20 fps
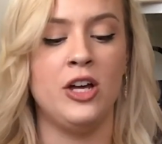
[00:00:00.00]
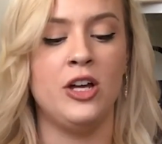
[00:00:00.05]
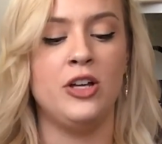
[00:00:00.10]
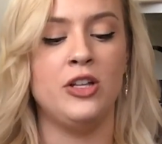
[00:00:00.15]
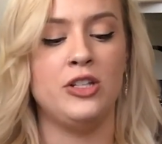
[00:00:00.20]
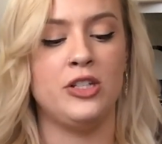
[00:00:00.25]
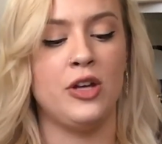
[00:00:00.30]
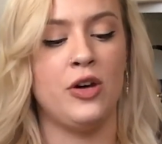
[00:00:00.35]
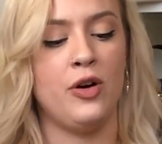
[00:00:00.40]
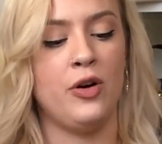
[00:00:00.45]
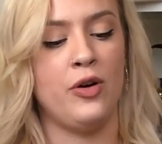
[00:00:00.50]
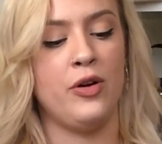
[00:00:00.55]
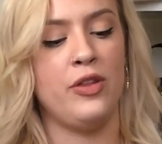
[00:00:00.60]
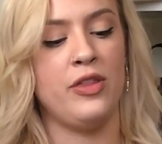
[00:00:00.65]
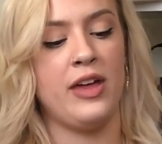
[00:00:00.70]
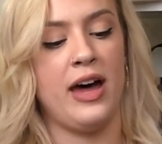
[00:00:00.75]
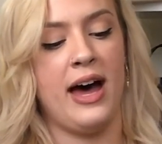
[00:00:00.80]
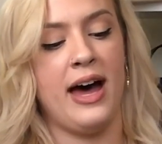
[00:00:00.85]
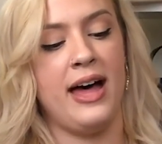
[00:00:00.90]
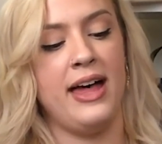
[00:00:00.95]
so
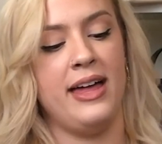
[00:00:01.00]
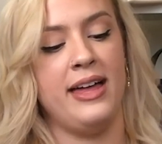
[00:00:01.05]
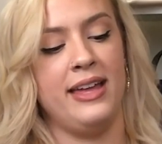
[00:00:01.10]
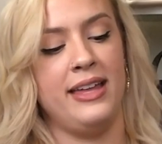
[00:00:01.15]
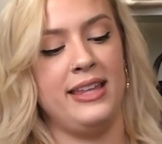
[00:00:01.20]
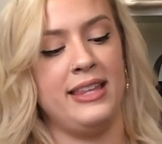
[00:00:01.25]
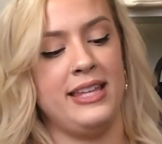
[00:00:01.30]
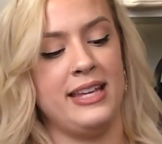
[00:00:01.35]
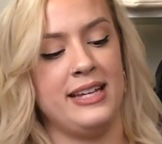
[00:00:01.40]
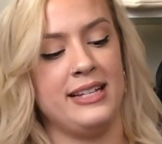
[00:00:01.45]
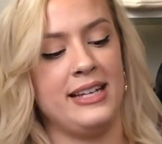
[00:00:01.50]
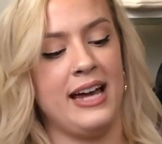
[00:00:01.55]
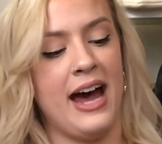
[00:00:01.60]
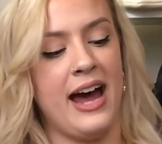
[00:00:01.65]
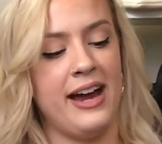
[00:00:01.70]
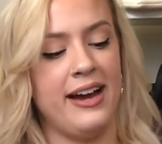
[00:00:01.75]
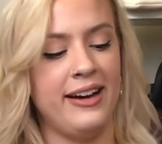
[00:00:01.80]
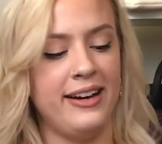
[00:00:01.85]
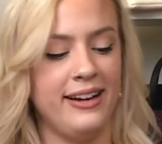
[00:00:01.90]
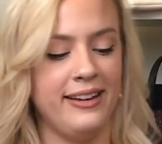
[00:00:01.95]
that the
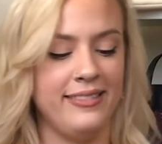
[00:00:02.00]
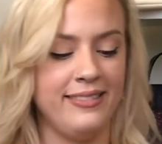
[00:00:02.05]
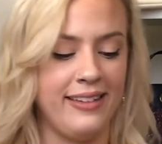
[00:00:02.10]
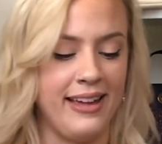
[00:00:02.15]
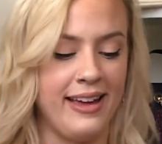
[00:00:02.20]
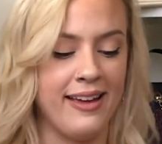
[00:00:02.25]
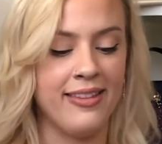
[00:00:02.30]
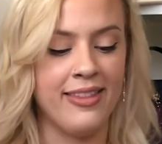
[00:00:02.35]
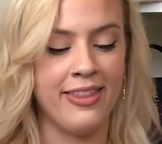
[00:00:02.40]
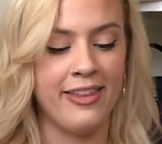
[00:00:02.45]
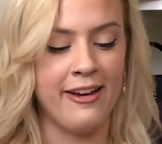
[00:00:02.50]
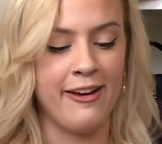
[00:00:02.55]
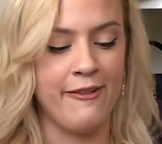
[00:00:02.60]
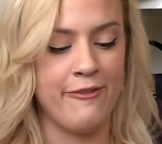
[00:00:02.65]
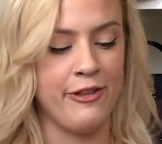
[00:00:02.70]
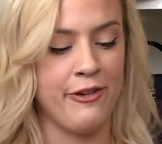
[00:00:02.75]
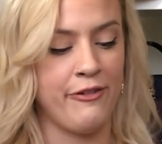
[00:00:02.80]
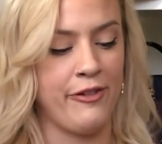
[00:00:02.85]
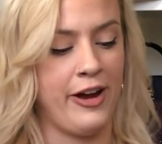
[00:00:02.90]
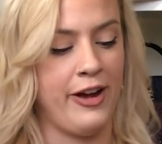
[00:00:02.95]
entire length of
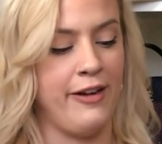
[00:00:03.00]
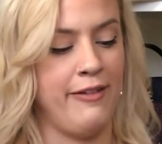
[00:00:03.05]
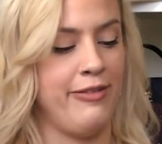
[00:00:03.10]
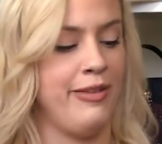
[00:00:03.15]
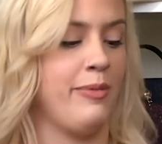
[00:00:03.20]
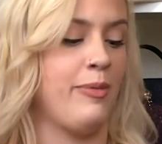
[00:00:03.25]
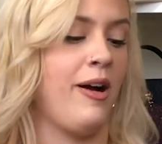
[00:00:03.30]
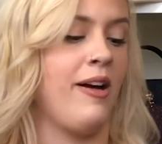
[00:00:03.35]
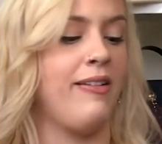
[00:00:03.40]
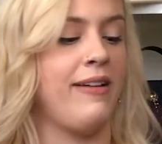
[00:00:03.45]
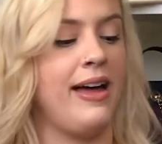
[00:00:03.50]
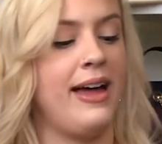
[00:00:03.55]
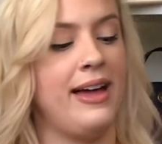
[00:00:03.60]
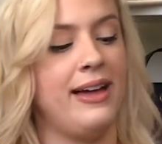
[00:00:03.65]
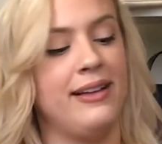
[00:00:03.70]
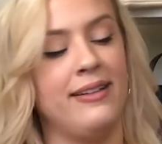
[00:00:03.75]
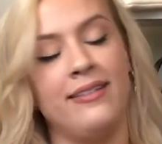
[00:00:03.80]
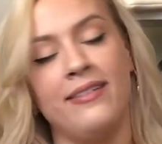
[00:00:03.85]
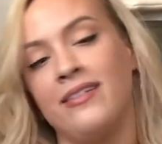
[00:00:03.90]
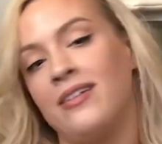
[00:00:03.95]
the front of the bralette
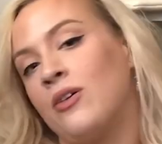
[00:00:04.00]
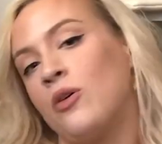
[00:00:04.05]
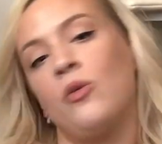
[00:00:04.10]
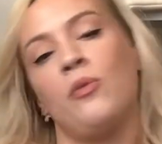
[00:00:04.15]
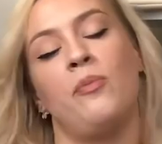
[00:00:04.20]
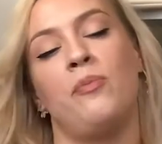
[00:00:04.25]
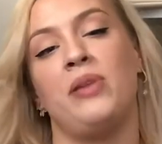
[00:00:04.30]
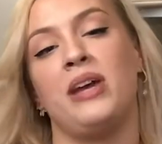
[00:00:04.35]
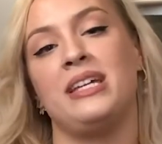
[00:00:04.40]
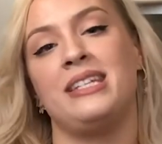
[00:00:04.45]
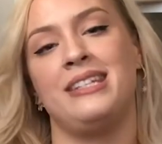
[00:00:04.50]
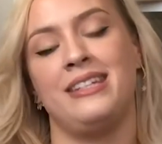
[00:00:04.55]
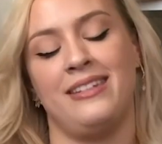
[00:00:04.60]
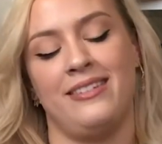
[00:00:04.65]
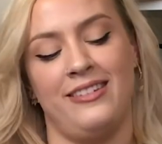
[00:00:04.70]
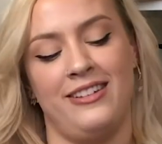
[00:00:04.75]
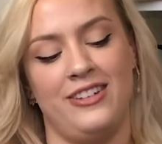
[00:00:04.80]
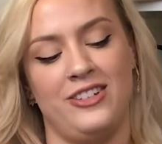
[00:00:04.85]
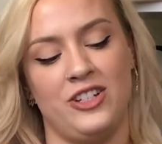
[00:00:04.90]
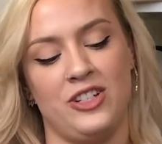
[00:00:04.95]

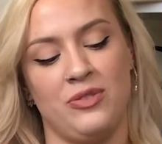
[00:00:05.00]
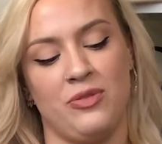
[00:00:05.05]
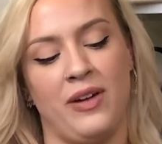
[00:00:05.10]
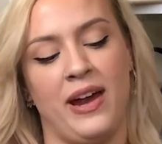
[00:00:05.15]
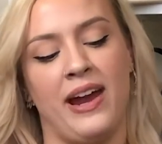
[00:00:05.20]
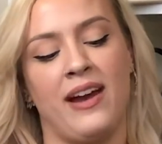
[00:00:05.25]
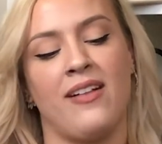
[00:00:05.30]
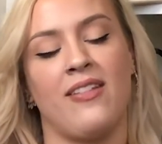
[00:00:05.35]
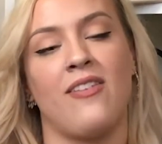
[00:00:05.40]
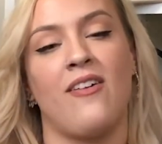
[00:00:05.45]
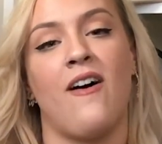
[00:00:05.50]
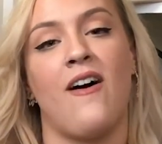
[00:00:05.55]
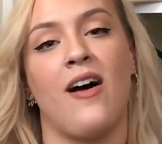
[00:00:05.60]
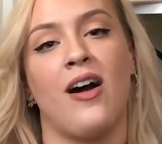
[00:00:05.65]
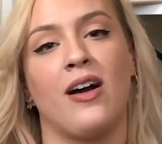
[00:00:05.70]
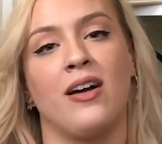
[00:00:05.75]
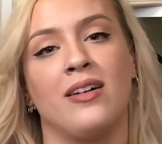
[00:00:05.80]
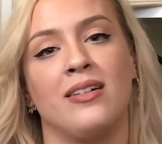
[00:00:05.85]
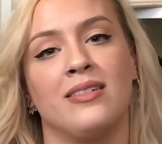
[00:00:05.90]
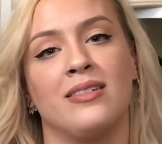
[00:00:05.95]
basically just ran
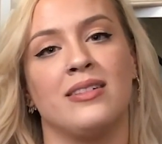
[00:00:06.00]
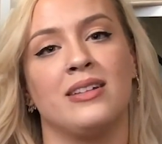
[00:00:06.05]
along